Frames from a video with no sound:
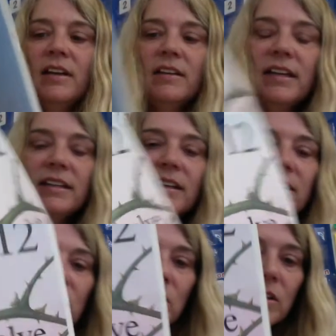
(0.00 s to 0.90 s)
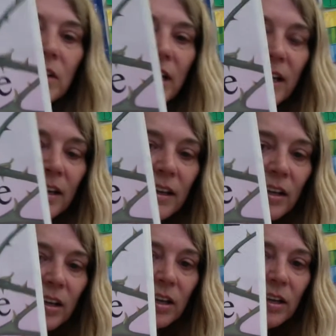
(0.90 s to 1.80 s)
that look like
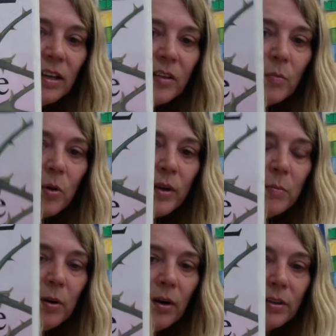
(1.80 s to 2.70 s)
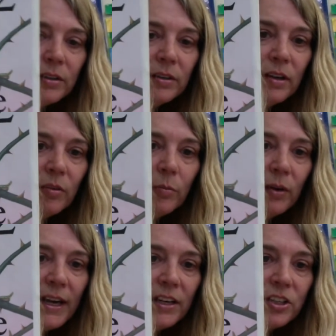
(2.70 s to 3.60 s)
the pokey part of a
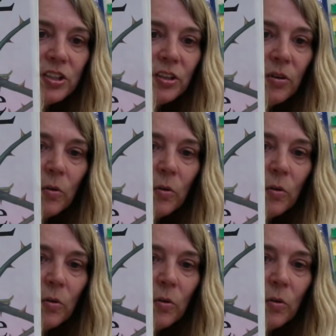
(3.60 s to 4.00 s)
branch or